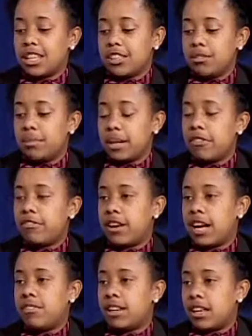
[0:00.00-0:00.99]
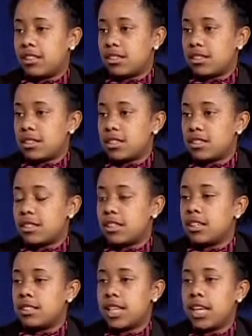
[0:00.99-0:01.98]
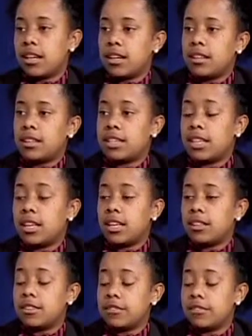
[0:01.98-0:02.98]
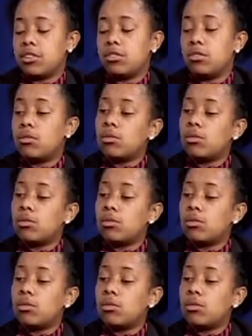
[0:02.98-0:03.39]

you pay $5 to attend and to vote,